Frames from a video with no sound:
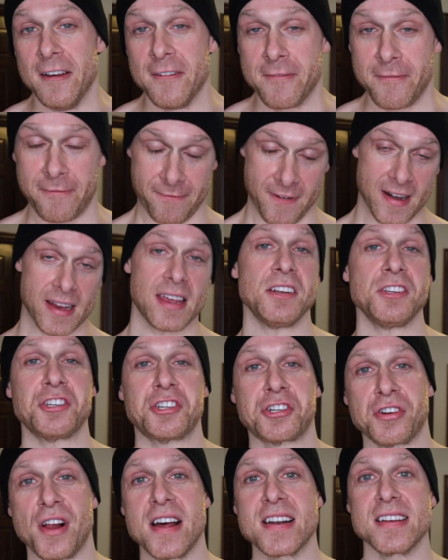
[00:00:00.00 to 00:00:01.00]
Frickin'
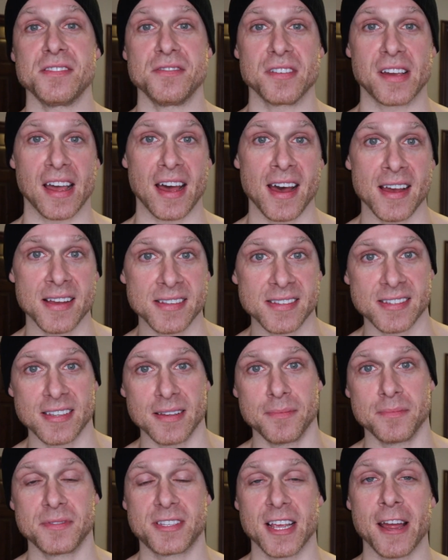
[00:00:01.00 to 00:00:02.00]
shredded, you
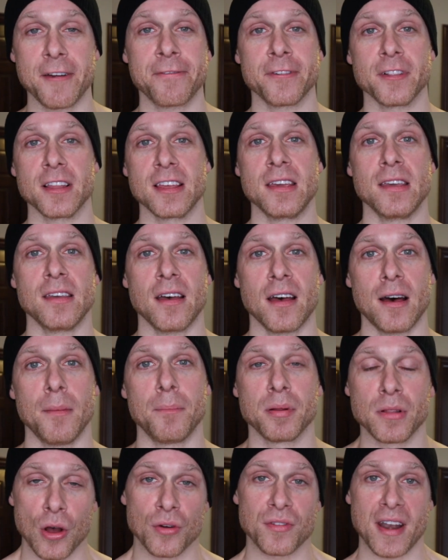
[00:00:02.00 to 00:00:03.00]
guys. Definitely
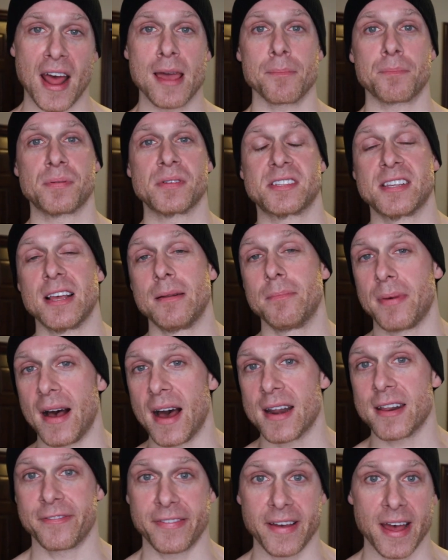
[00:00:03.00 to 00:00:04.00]
below 9%
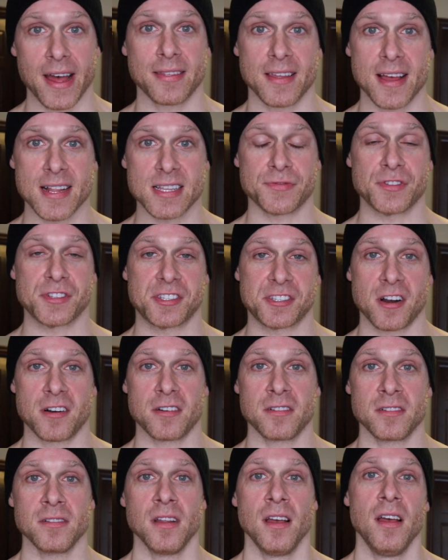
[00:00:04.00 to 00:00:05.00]
body fat, that's for
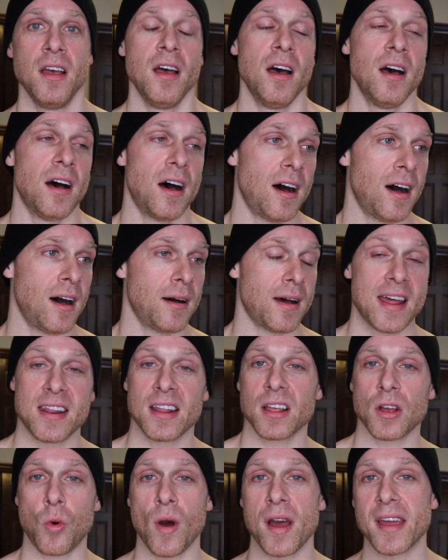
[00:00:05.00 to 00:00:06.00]
certain. I
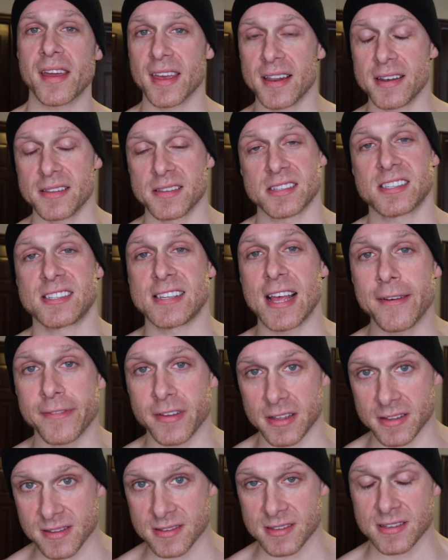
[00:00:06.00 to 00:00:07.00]
didn't quite get in the
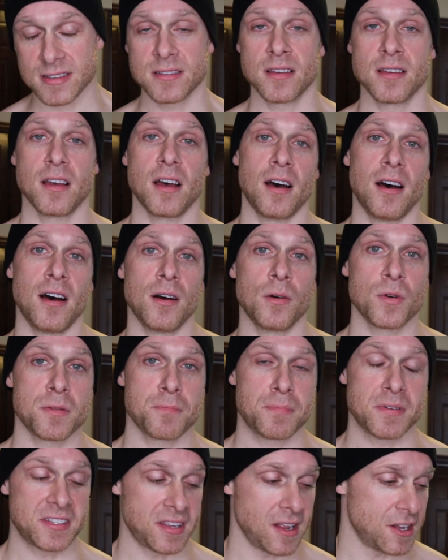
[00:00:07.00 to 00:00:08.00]
7s
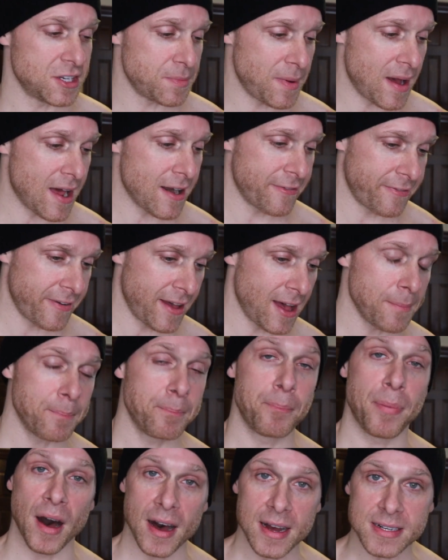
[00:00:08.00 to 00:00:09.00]
with percentage of body
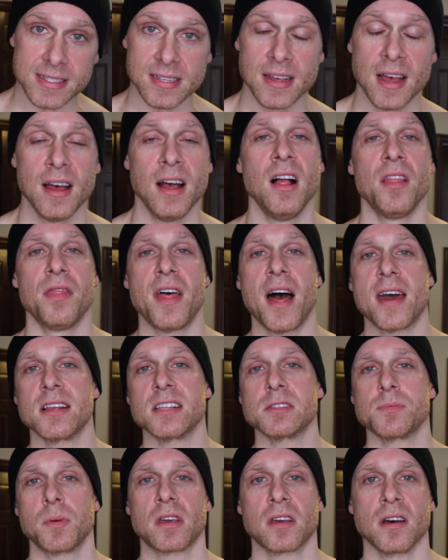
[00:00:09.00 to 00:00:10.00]
fat, but that
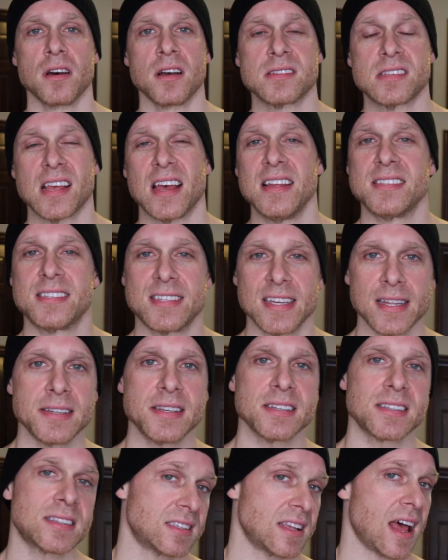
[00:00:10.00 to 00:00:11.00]
is because I did
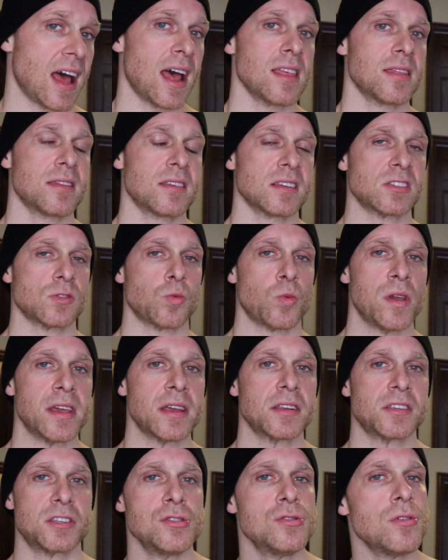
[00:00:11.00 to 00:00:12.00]
decide this
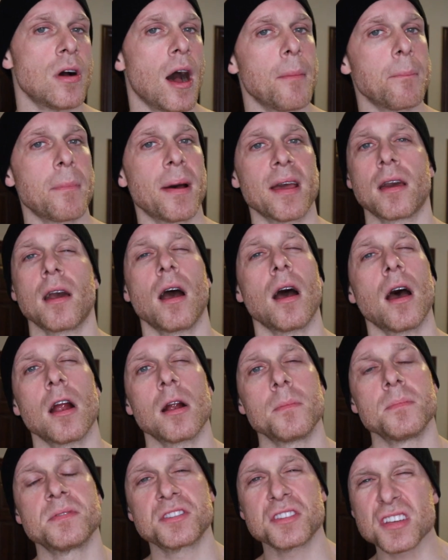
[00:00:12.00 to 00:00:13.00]
week to up my
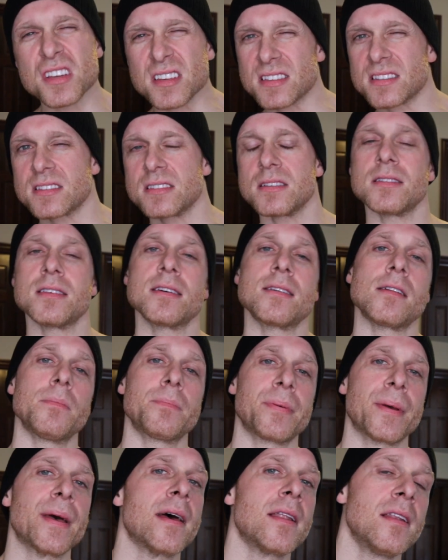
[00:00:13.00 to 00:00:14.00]
carbs just a little
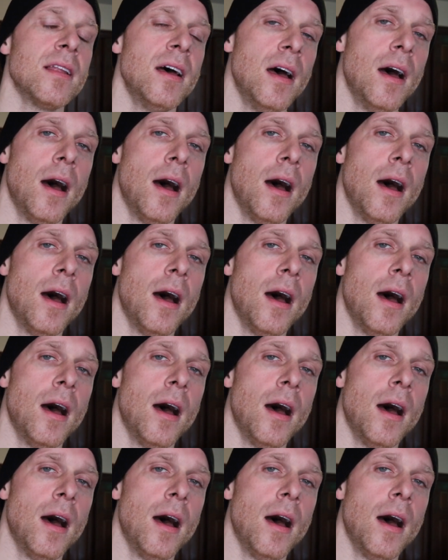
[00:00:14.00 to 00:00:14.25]
bit